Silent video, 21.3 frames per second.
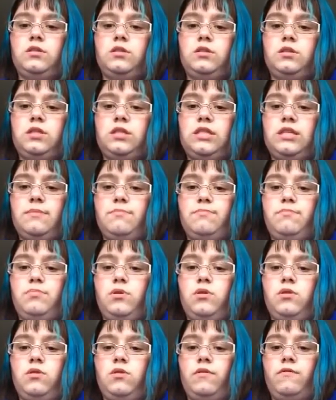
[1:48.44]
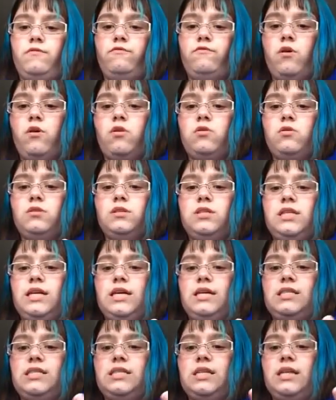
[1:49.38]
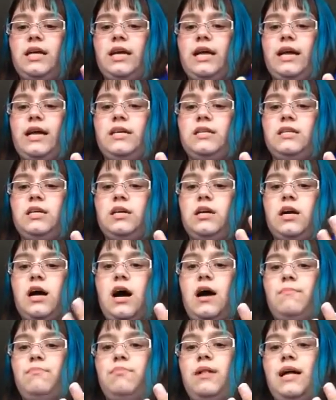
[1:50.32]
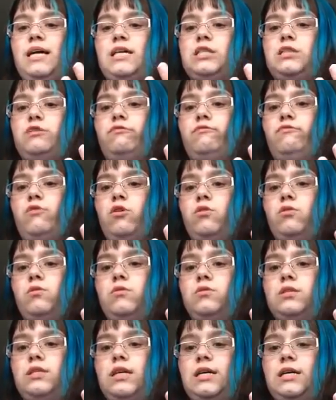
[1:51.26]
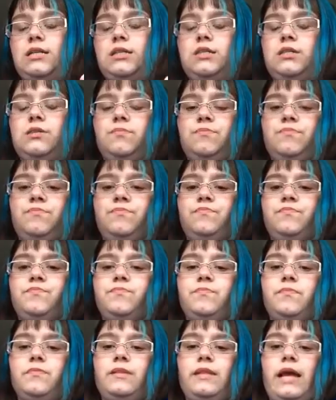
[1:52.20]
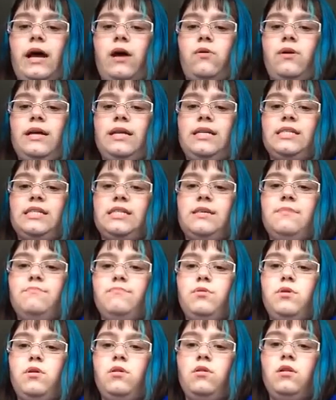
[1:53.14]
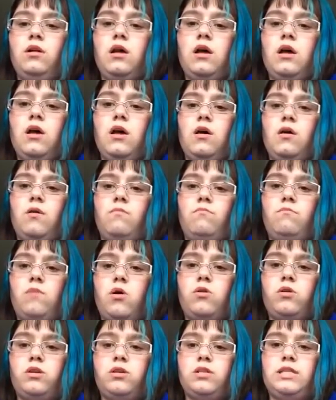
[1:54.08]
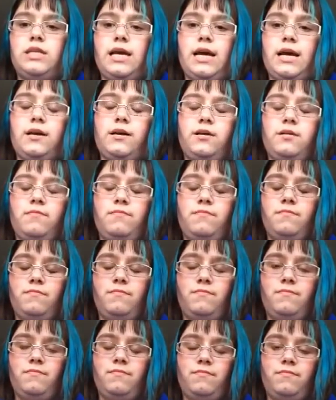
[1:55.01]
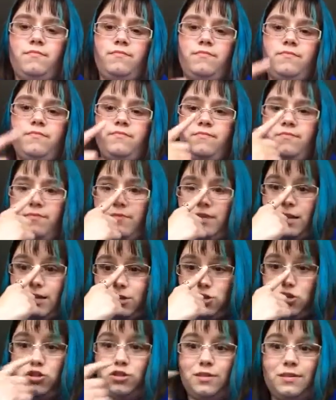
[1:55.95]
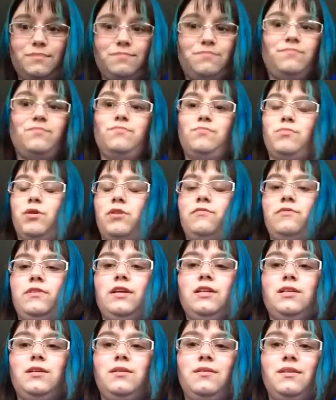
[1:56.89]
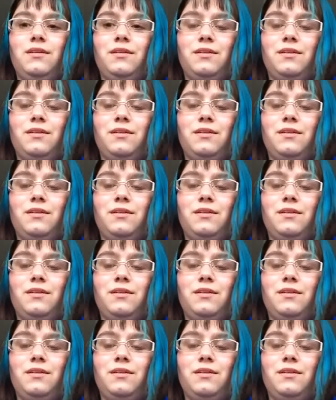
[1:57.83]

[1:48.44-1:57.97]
simple vocal tics, and complex vocal tics. Now, a simple motor tic, actually perfect,